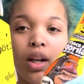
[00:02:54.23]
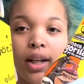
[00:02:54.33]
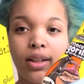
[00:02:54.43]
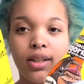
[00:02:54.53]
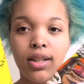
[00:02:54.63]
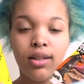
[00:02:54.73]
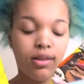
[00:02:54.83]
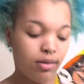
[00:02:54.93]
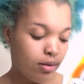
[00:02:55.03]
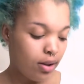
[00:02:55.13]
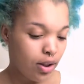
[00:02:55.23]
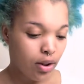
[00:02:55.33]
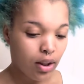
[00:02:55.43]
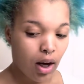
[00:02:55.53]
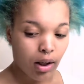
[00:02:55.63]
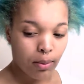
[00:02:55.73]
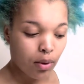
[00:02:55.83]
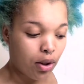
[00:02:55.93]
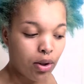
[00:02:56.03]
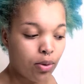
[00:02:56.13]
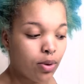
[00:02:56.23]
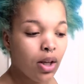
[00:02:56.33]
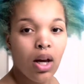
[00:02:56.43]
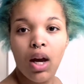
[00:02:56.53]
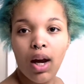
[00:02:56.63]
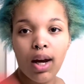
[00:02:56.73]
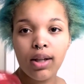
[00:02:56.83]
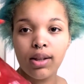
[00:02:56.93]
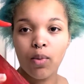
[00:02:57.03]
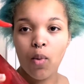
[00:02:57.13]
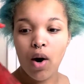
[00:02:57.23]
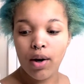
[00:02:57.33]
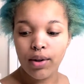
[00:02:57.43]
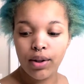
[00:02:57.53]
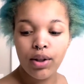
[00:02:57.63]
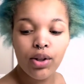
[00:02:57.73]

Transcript: like this is literally all I'm gonna use and some water.